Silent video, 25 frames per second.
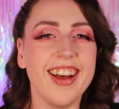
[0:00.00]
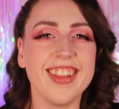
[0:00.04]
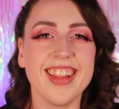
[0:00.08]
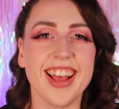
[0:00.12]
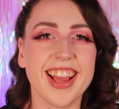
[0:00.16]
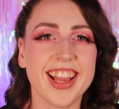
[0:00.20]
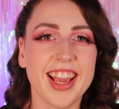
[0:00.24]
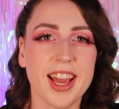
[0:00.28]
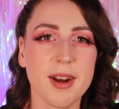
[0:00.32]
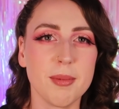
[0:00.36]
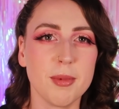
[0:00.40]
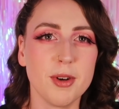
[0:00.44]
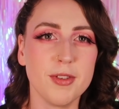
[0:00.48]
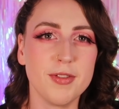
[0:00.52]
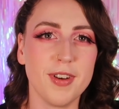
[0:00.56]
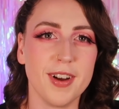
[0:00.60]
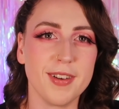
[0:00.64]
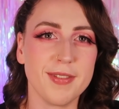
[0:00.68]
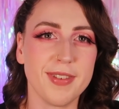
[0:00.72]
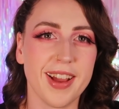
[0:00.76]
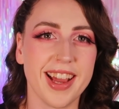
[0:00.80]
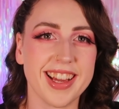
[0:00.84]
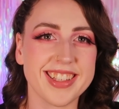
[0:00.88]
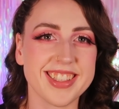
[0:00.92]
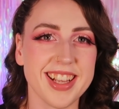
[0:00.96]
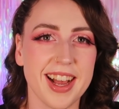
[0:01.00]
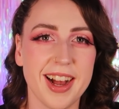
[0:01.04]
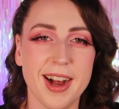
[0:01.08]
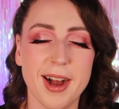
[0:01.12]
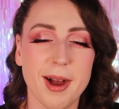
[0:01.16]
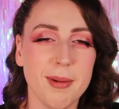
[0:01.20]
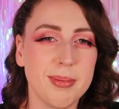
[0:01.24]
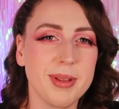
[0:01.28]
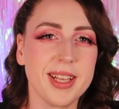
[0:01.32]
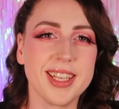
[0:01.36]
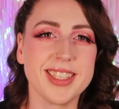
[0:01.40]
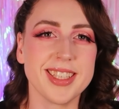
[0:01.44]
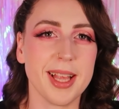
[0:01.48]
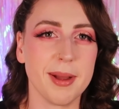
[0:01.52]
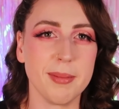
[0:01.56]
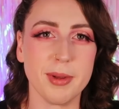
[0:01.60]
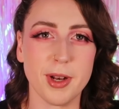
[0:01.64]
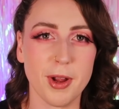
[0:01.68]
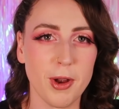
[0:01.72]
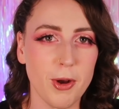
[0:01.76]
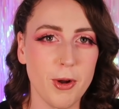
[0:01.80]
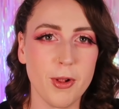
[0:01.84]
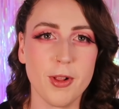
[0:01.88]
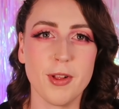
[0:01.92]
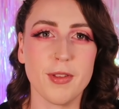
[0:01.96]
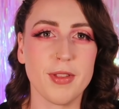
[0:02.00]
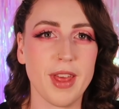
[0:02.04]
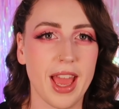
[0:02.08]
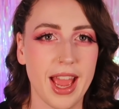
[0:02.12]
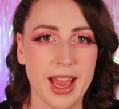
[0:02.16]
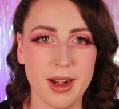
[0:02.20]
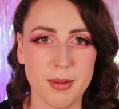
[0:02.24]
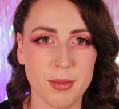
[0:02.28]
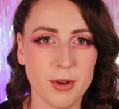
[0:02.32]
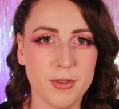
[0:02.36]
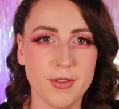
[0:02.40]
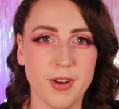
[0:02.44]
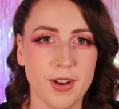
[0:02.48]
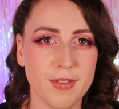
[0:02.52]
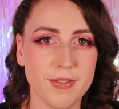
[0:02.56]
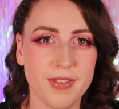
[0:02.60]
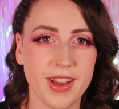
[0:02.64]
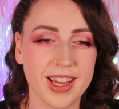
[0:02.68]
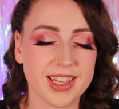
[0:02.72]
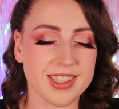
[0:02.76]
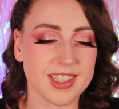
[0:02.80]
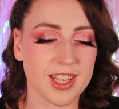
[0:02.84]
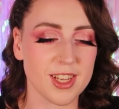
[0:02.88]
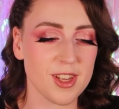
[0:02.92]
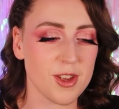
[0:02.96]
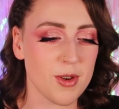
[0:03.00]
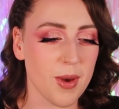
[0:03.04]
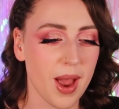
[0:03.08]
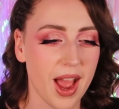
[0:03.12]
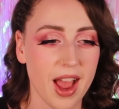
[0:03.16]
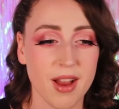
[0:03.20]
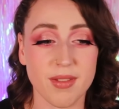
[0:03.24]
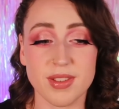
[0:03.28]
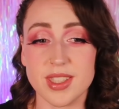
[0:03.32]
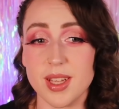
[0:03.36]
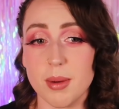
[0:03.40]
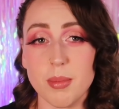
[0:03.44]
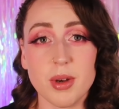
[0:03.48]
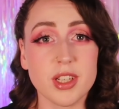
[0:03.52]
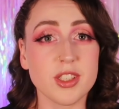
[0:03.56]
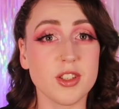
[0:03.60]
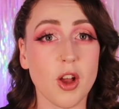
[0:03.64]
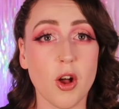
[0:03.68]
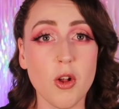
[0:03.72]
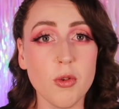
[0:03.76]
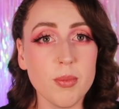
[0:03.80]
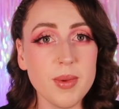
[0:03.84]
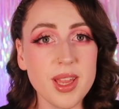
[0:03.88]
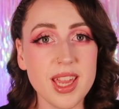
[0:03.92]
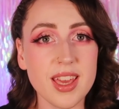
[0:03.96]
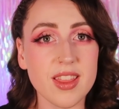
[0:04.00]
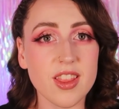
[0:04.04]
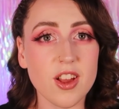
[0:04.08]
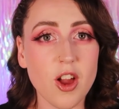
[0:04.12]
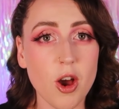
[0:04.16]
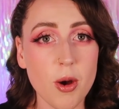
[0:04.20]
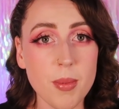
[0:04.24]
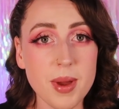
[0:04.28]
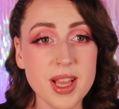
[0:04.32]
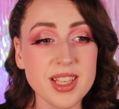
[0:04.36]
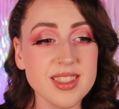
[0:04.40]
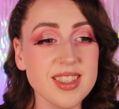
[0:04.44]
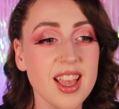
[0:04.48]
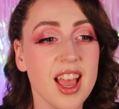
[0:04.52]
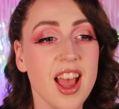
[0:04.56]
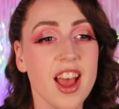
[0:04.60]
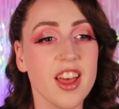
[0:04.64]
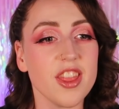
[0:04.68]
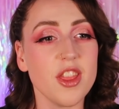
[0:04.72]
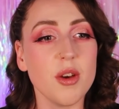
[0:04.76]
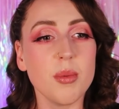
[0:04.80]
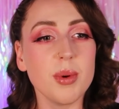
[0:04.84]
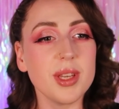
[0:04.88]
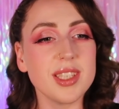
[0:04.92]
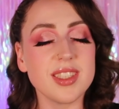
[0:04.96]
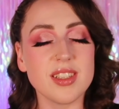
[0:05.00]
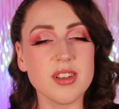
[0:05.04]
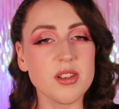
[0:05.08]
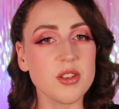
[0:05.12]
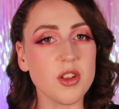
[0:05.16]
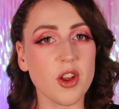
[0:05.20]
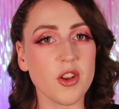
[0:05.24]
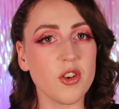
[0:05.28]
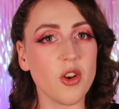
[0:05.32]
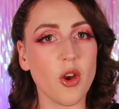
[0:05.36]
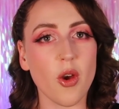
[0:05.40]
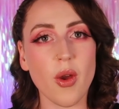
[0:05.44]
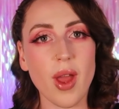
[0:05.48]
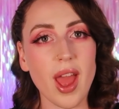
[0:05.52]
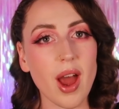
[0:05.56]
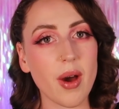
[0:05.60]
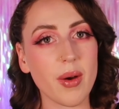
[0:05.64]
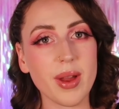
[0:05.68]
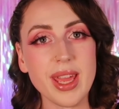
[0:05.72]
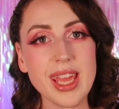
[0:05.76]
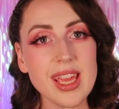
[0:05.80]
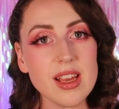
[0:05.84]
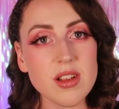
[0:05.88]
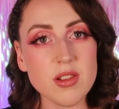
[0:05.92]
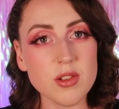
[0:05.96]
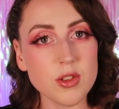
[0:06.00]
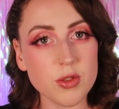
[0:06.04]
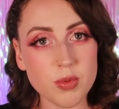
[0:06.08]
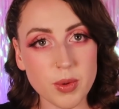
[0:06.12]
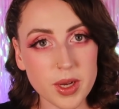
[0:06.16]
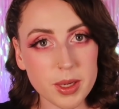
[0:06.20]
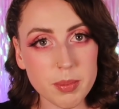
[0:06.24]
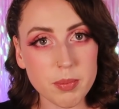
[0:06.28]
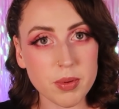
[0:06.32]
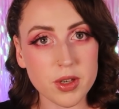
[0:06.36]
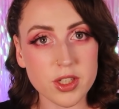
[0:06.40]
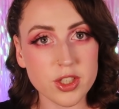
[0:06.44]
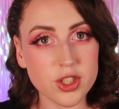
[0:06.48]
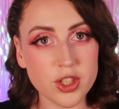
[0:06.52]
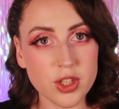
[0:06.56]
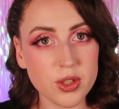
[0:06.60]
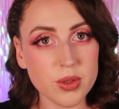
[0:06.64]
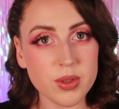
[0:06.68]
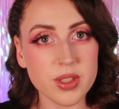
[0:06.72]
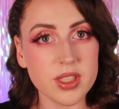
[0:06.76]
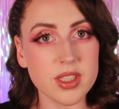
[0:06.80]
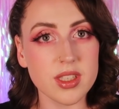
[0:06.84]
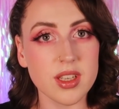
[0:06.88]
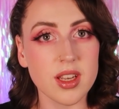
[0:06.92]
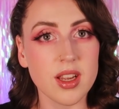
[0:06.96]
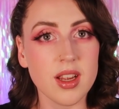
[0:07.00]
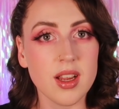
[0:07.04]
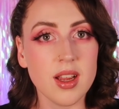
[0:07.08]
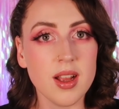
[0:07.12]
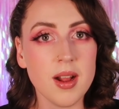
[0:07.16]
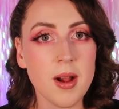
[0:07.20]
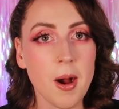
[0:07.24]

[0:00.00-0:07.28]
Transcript: I like animal fun facts. Uh, please let me know all of the animal fun facts that you have. Someone told me in the comments that we still don't know how eels reproduce.